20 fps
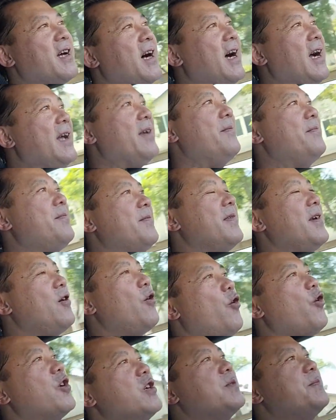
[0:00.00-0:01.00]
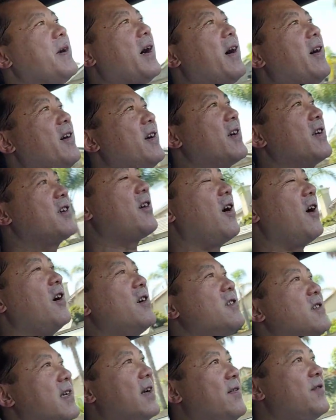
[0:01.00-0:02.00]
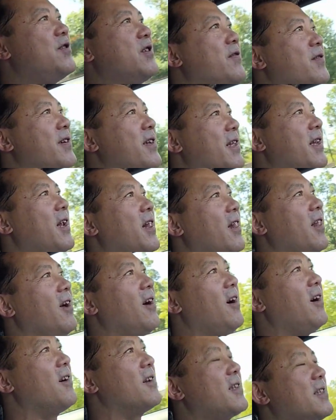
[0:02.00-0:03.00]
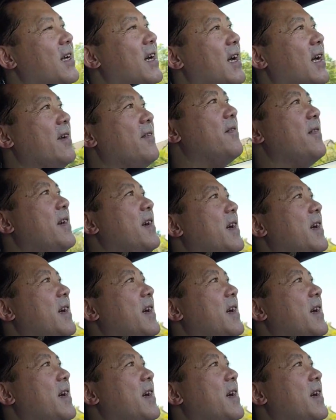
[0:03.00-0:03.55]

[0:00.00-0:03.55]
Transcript: high horsepower cars I've driven in a long time.